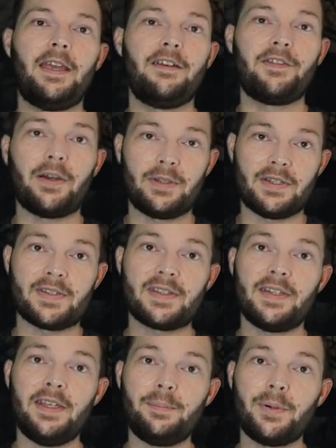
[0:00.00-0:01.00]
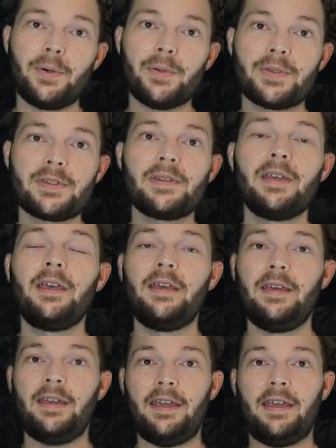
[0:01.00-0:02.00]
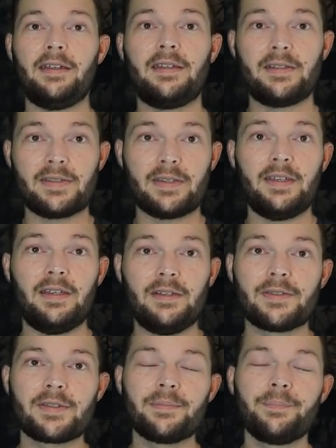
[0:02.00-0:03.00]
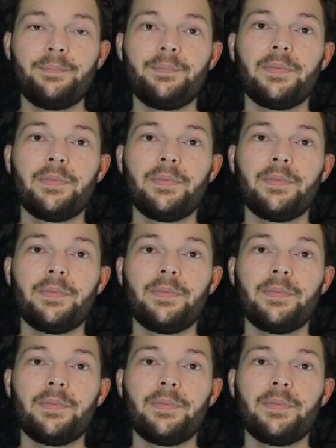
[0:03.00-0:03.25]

they found his ski poles and his skis.